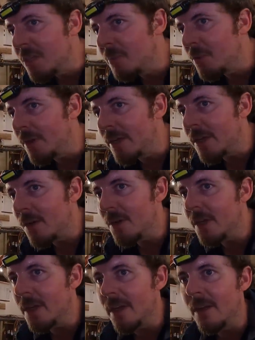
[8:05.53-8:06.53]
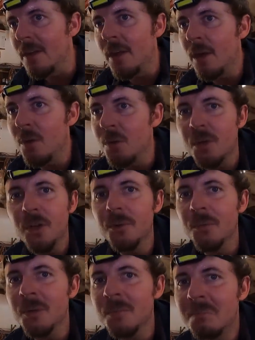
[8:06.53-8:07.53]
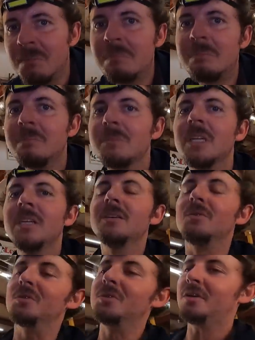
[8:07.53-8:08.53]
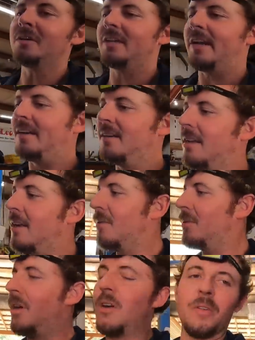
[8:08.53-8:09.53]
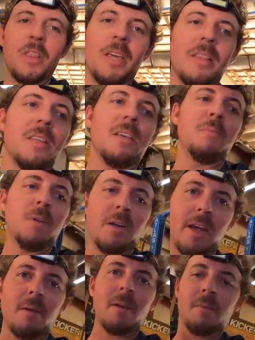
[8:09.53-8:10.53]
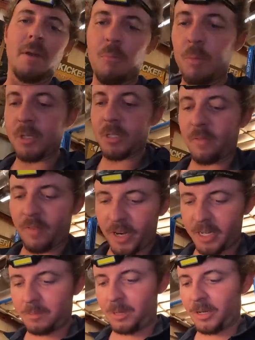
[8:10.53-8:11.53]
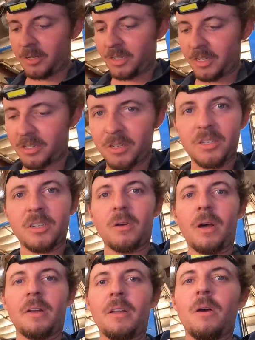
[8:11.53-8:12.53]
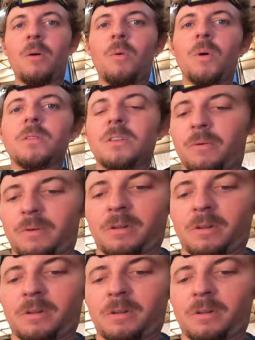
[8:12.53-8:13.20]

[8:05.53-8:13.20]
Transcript: simple and go get a known good one. We'll start there. I don't wanna overthink this, but okay, I'm gonna put some fresh plugs in just so I know what's